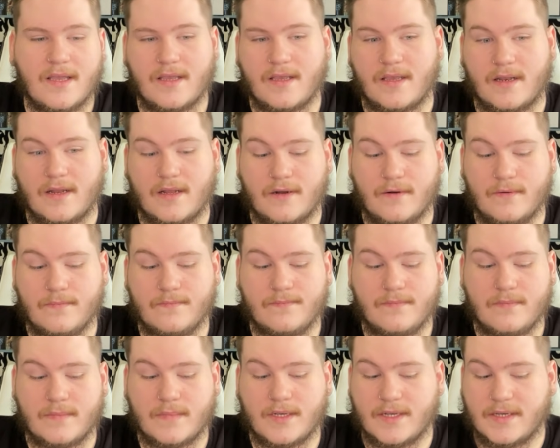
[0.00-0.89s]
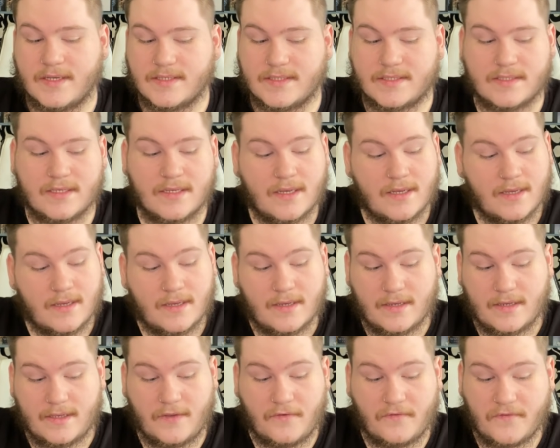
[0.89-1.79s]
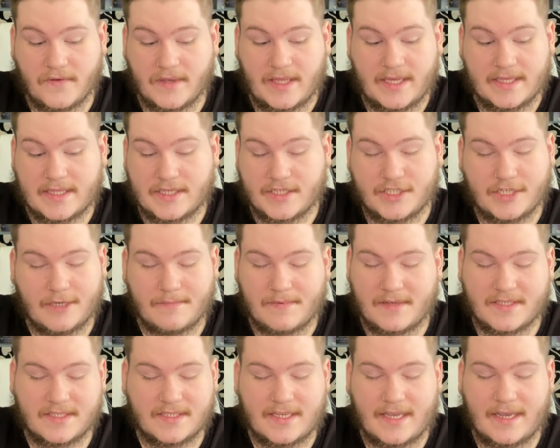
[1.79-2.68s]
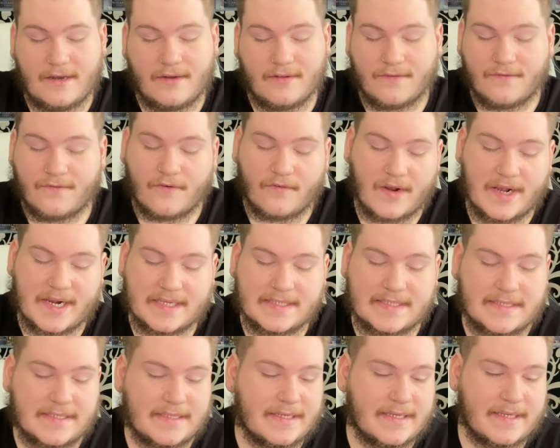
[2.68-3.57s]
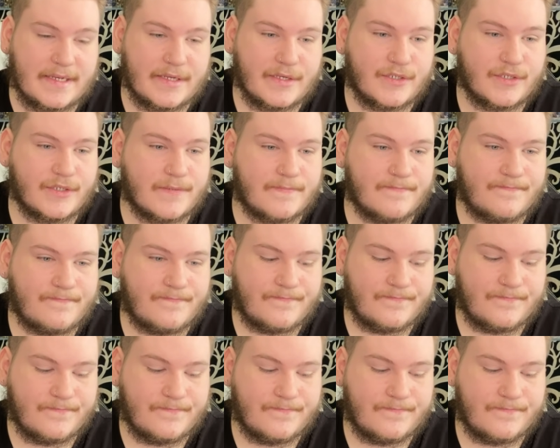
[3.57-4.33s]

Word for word: you know, because you feel like the ship has sailed for reconciliation.